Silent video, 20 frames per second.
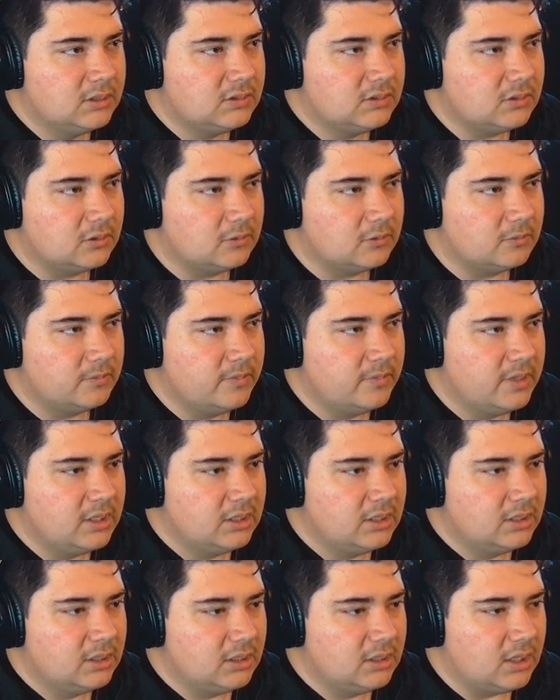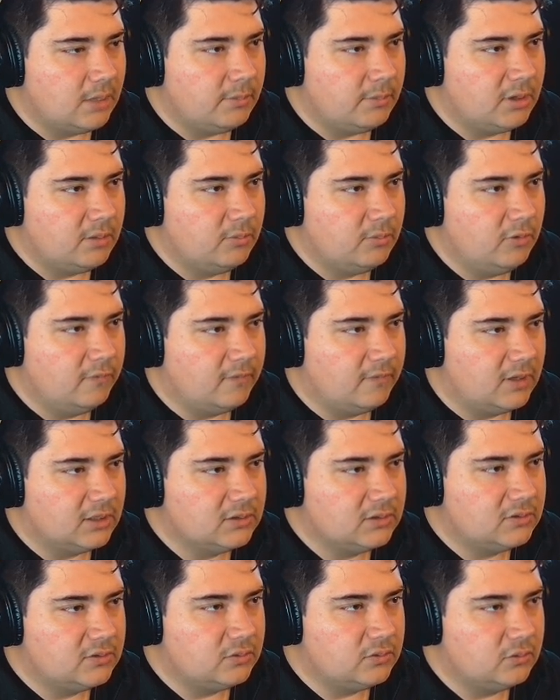So I'm going to move
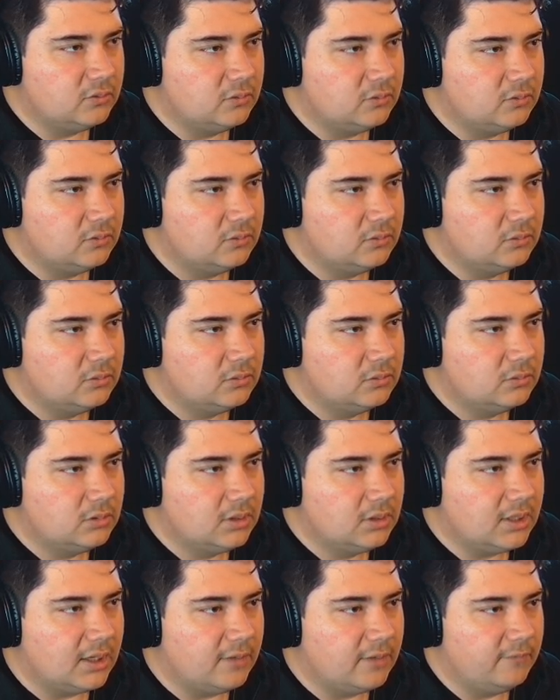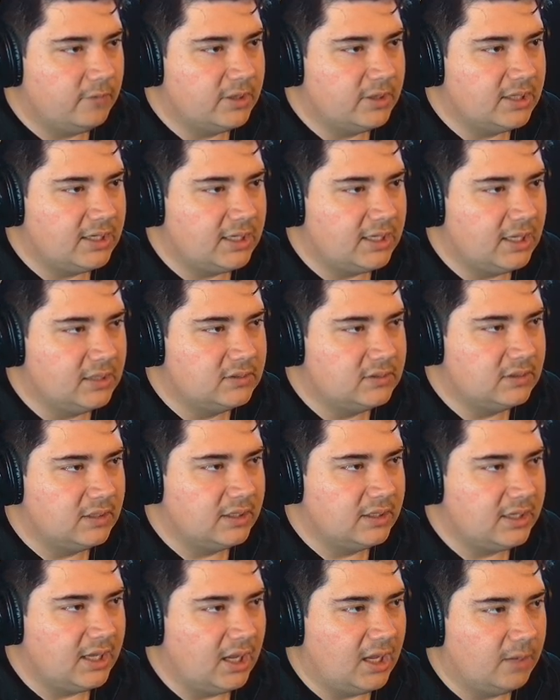on to kind of when they get to
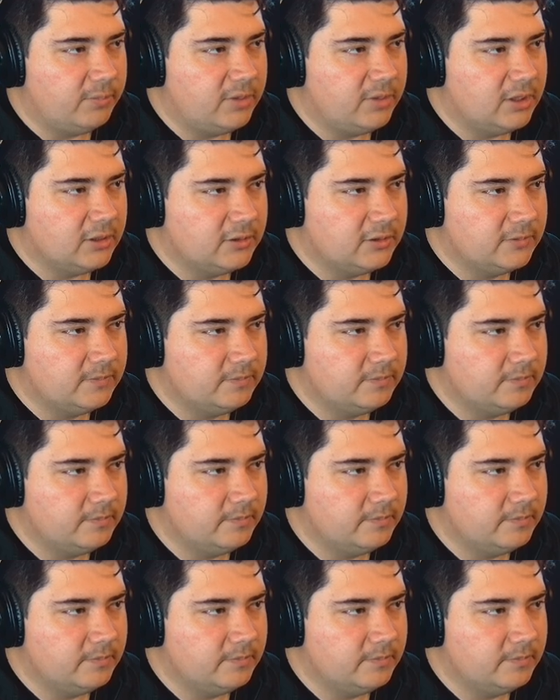the camp here.